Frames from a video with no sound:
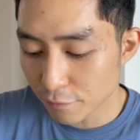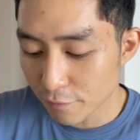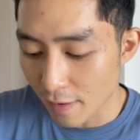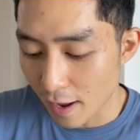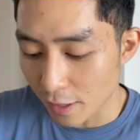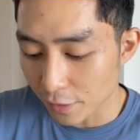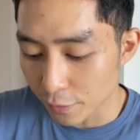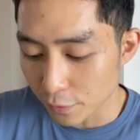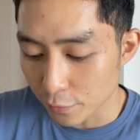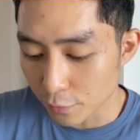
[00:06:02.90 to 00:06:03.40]

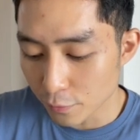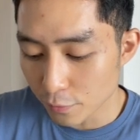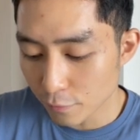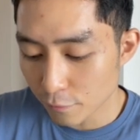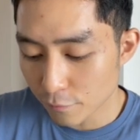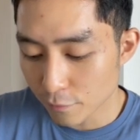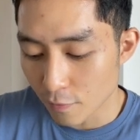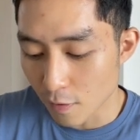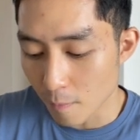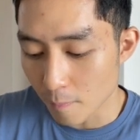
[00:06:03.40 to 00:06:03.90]
value
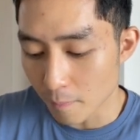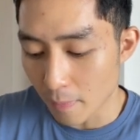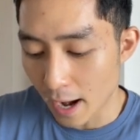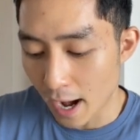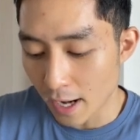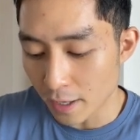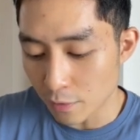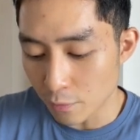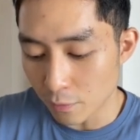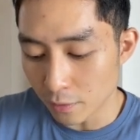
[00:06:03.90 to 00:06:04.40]
from
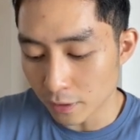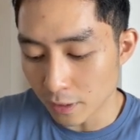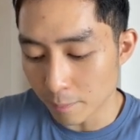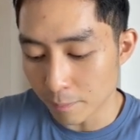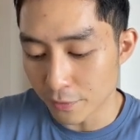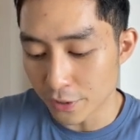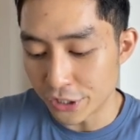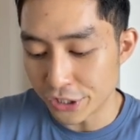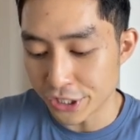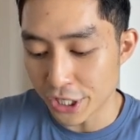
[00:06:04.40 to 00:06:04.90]
annual
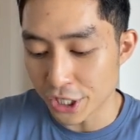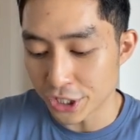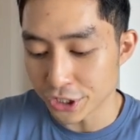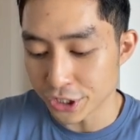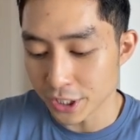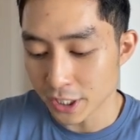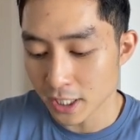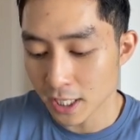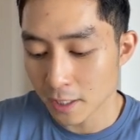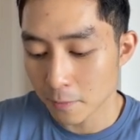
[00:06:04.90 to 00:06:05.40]

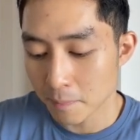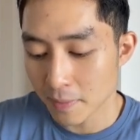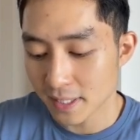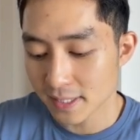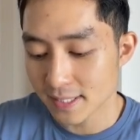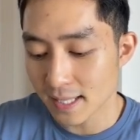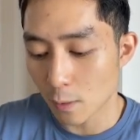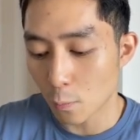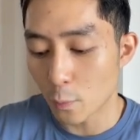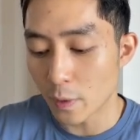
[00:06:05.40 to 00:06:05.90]
depreciation, it means
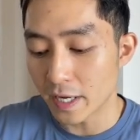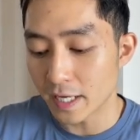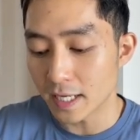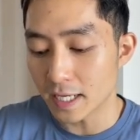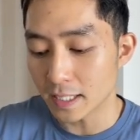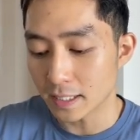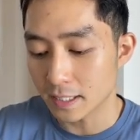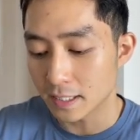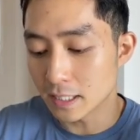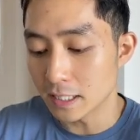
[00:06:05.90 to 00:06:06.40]
that we
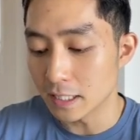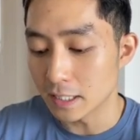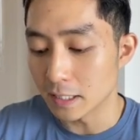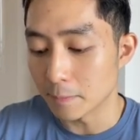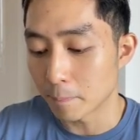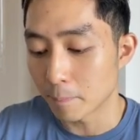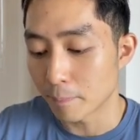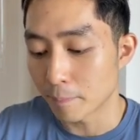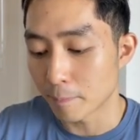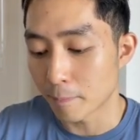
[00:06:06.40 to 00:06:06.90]
need the
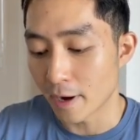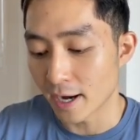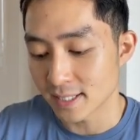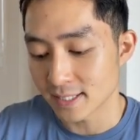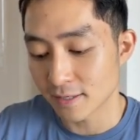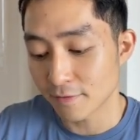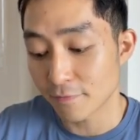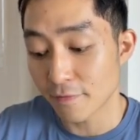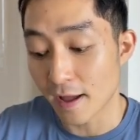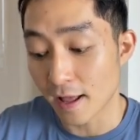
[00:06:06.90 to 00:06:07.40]

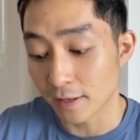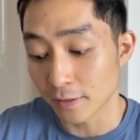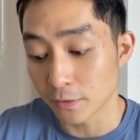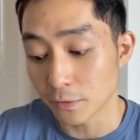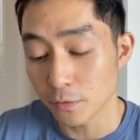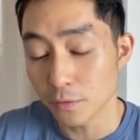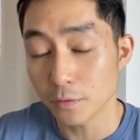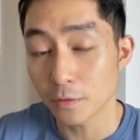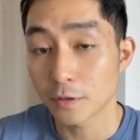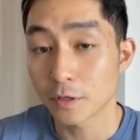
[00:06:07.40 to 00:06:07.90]
present
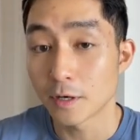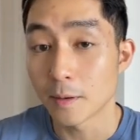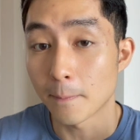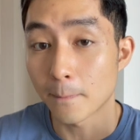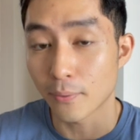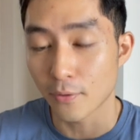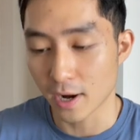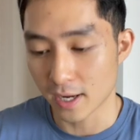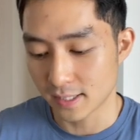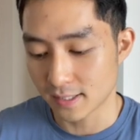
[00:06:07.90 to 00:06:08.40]
value, the
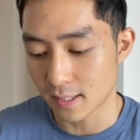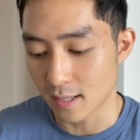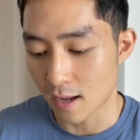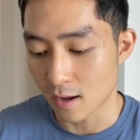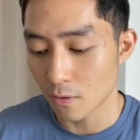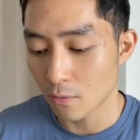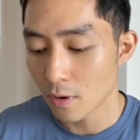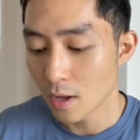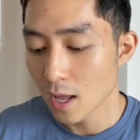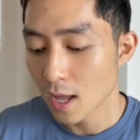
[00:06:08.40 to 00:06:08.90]
price
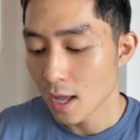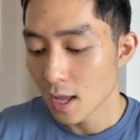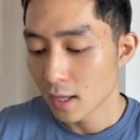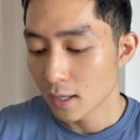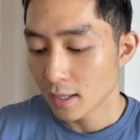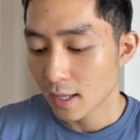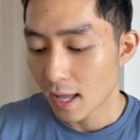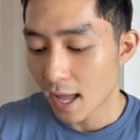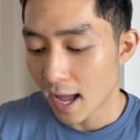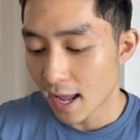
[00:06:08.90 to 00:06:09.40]
now,
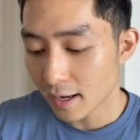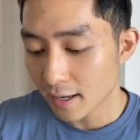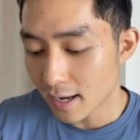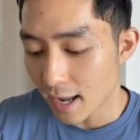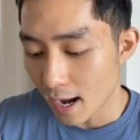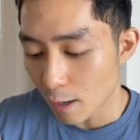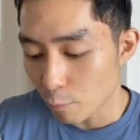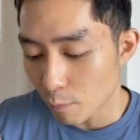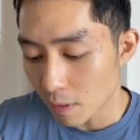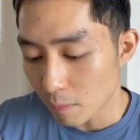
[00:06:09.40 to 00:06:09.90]
and
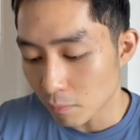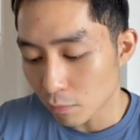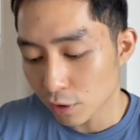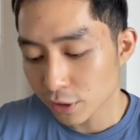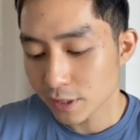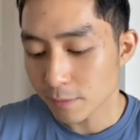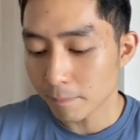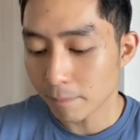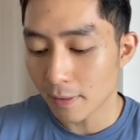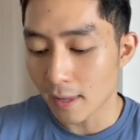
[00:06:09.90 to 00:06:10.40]
then we
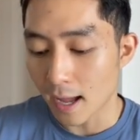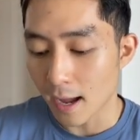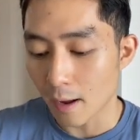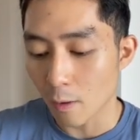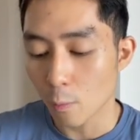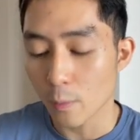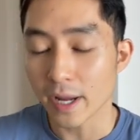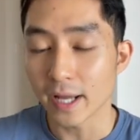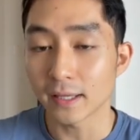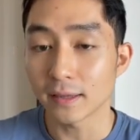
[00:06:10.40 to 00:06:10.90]
multiply
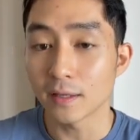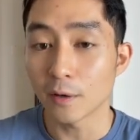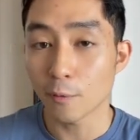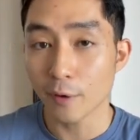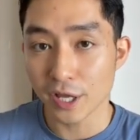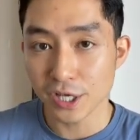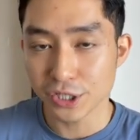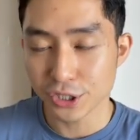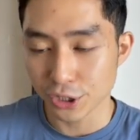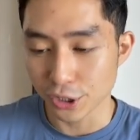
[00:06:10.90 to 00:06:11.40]
with the
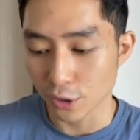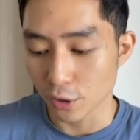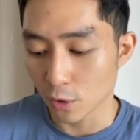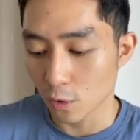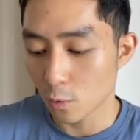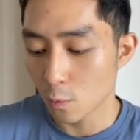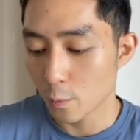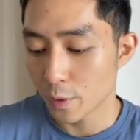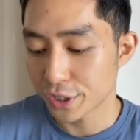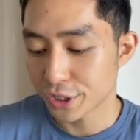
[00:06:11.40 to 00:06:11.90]
ratio,
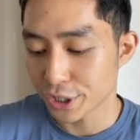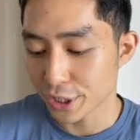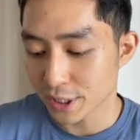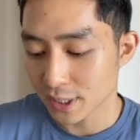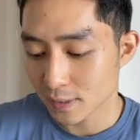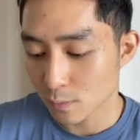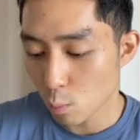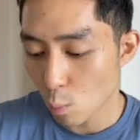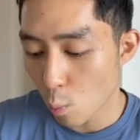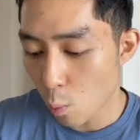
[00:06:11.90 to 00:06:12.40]
which
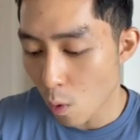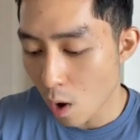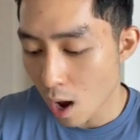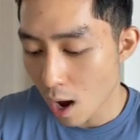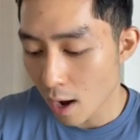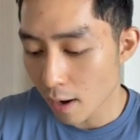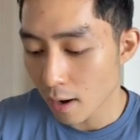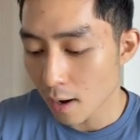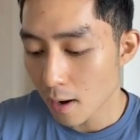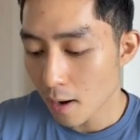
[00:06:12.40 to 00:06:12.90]
is
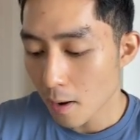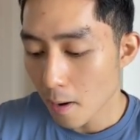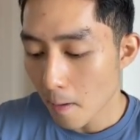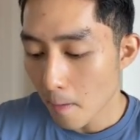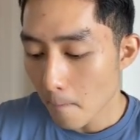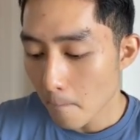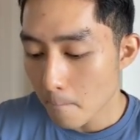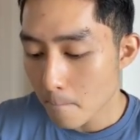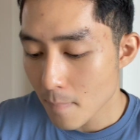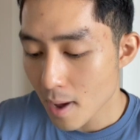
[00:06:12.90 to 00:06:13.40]
1
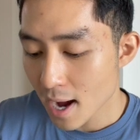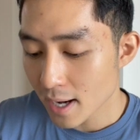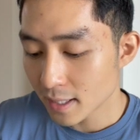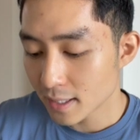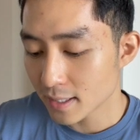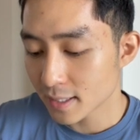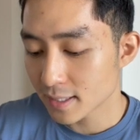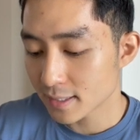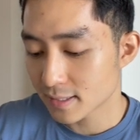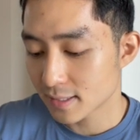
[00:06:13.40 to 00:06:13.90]

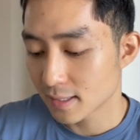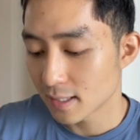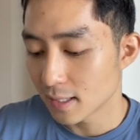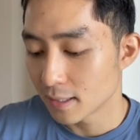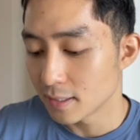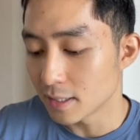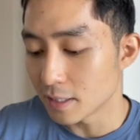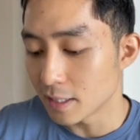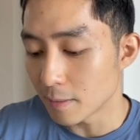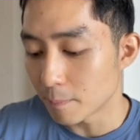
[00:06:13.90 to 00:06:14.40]
minus
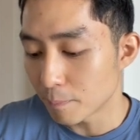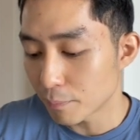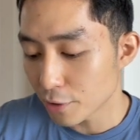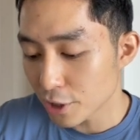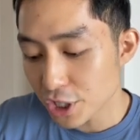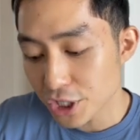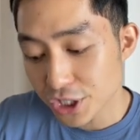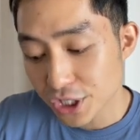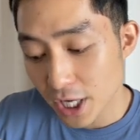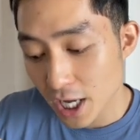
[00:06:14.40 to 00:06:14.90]
the
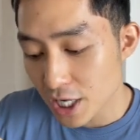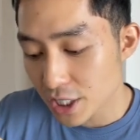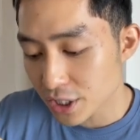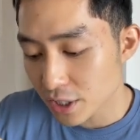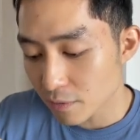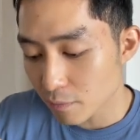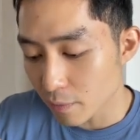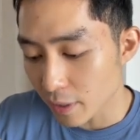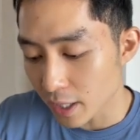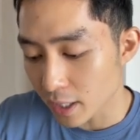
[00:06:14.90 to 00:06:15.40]

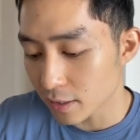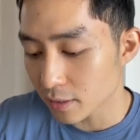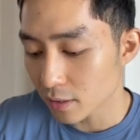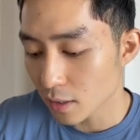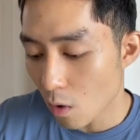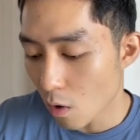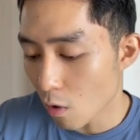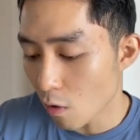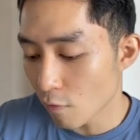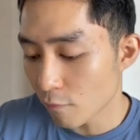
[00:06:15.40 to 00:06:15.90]
depreciation rate
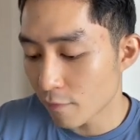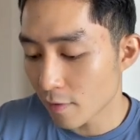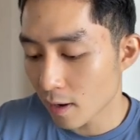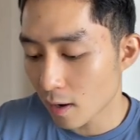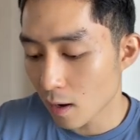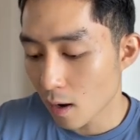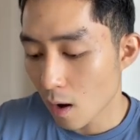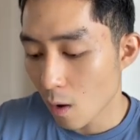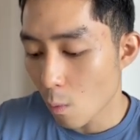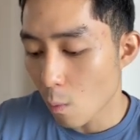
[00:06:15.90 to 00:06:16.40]

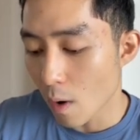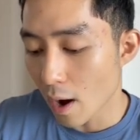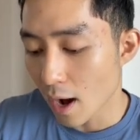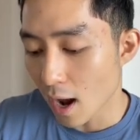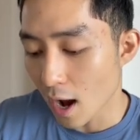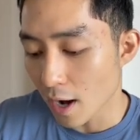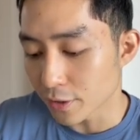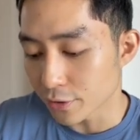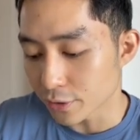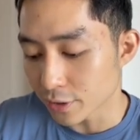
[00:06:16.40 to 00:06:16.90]
over
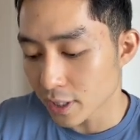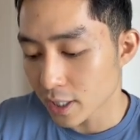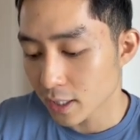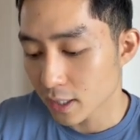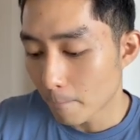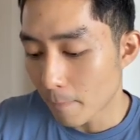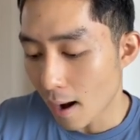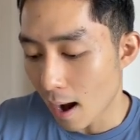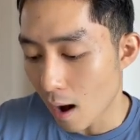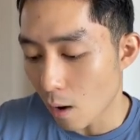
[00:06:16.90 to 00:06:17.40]
100
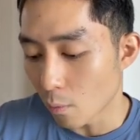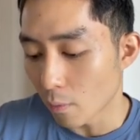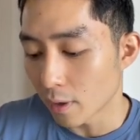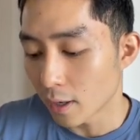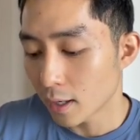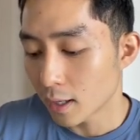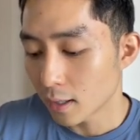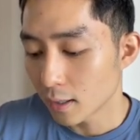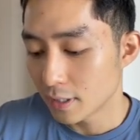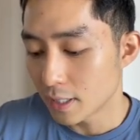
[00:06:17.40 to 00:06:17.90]

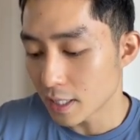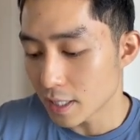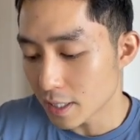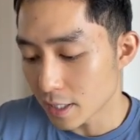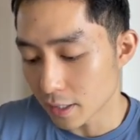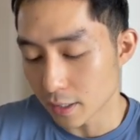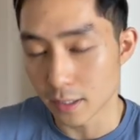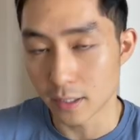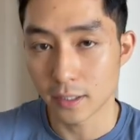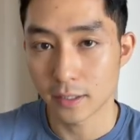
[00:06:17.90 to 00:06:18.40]
power the
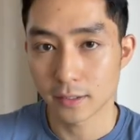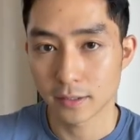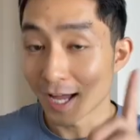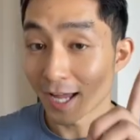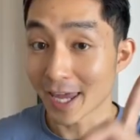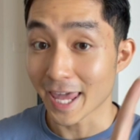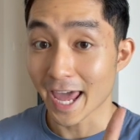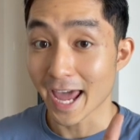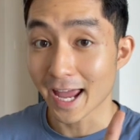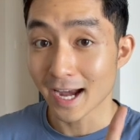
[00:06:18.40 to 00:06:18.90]
year.
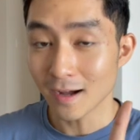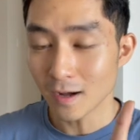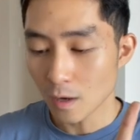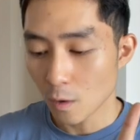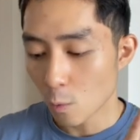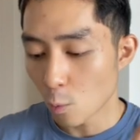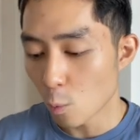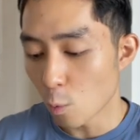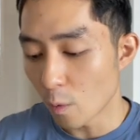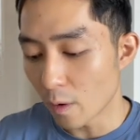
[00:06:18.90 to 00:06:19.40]
Again,
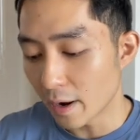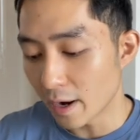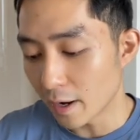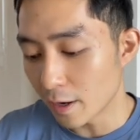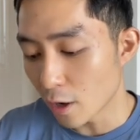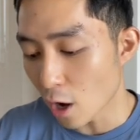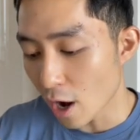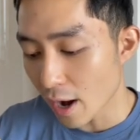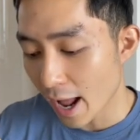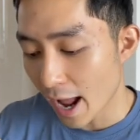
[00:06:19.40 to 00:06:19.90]
we're
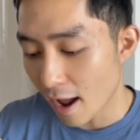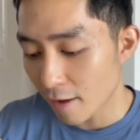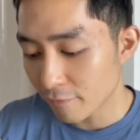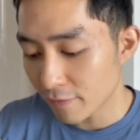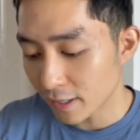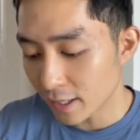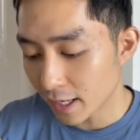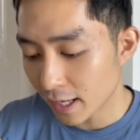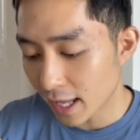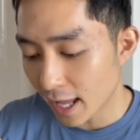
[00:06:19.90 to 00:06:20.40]
not
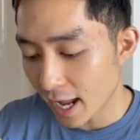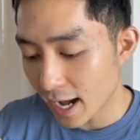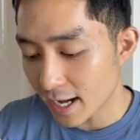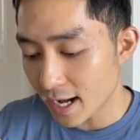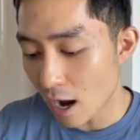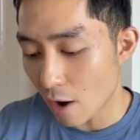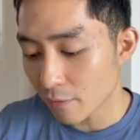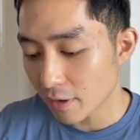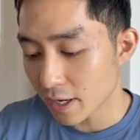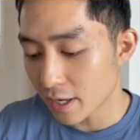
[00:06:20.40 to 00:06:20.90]
having the k
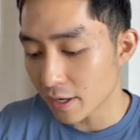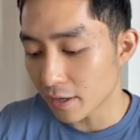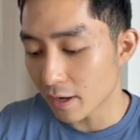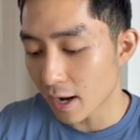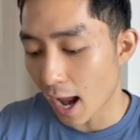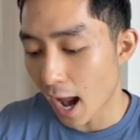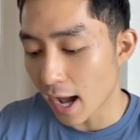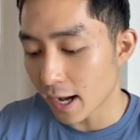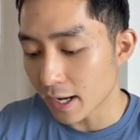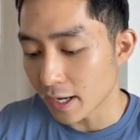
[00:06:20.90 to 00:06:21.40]
down here
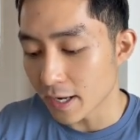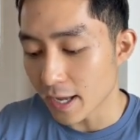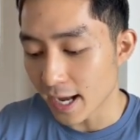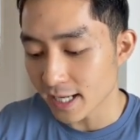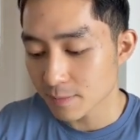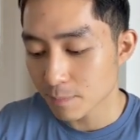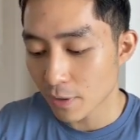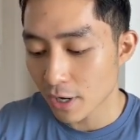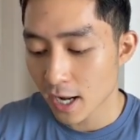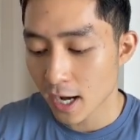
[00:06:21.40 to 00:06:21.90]
and in the
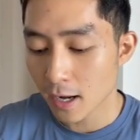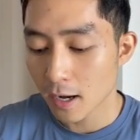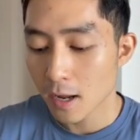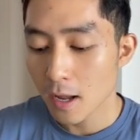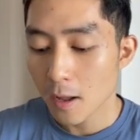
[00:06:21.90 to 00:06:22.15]
exponent